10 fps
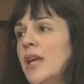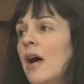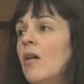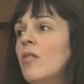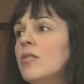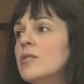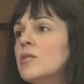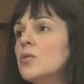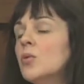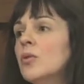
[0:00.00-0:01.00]
tell the
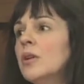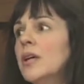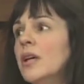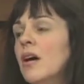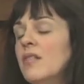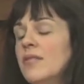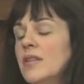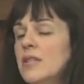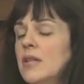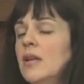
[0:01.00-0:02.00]
story of
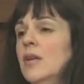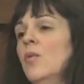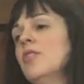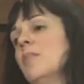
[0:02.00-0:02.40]
the city with